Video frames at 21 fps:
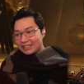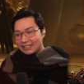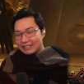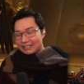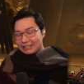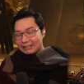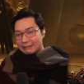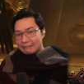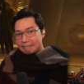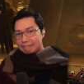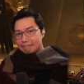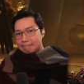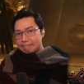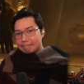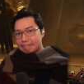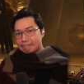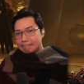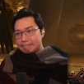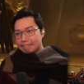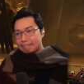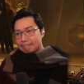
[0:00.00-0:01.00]
it.
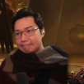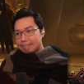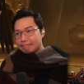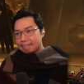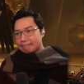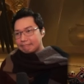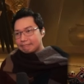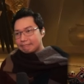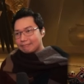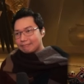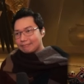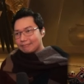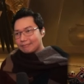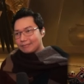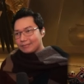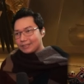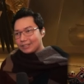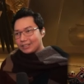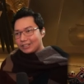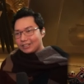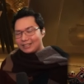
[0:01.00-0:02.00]

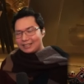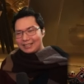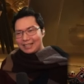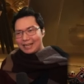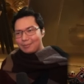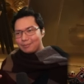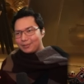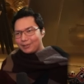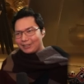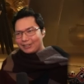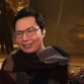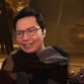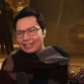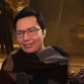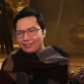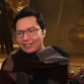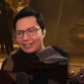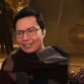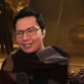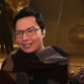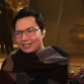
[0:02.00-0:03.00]
Because temporary
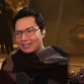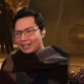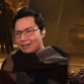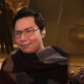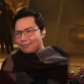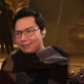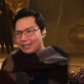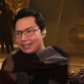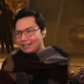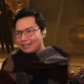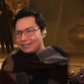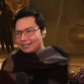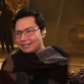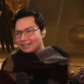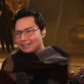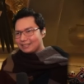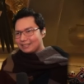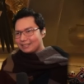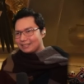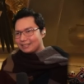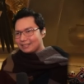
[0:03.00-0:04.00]
dividend, does that mean
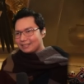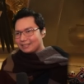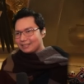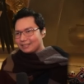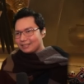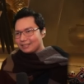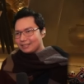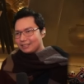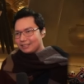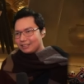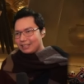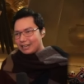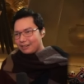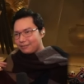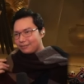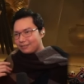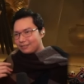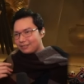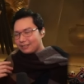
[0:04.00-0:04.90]
you have